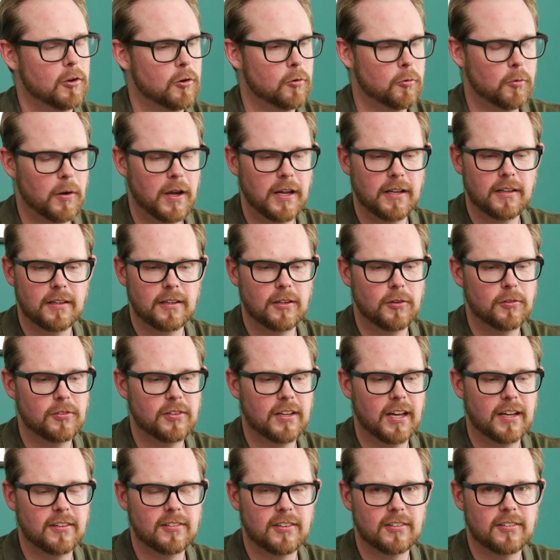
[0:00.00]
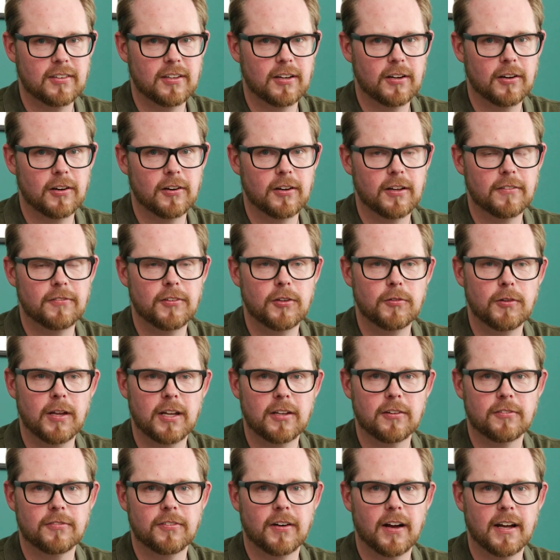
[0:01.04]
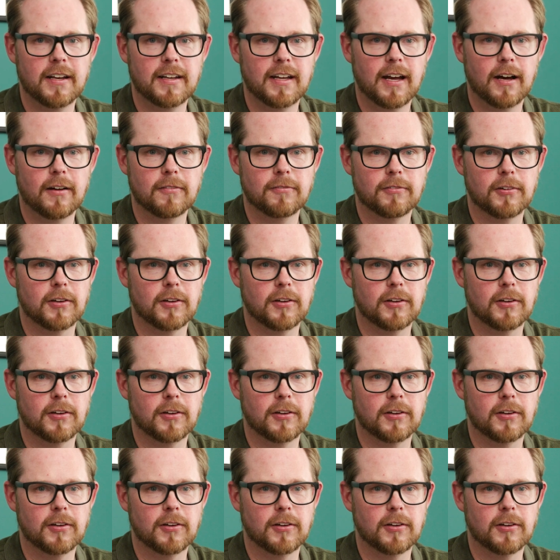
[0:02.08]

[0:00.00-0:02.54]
Great use cases here if you need to find out,